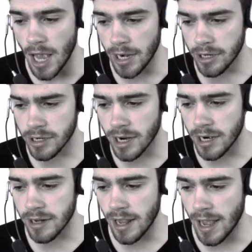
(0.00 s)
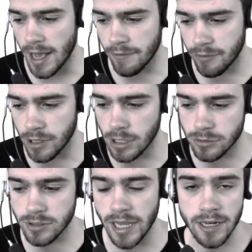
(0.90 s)
Another card I
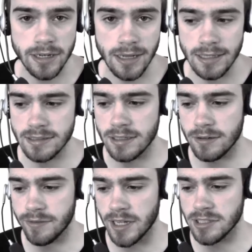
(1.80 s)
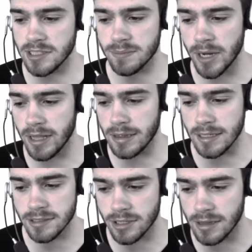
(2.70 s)
have to gain an elixir advantage is my
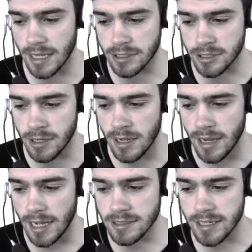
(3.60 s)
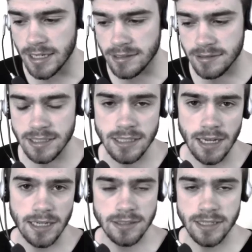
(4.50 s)
Elixir Collector. As you can see,
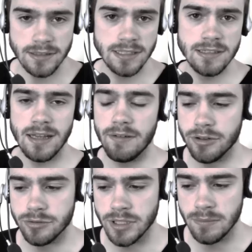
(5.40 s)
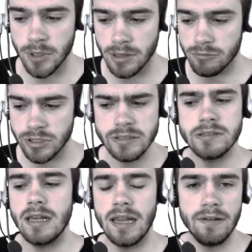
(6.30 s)
it's level 3, but really
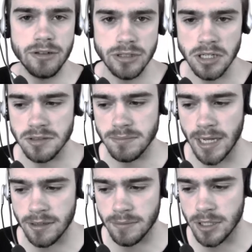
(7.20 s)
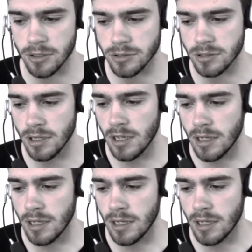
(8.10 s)
the level doesn't matter because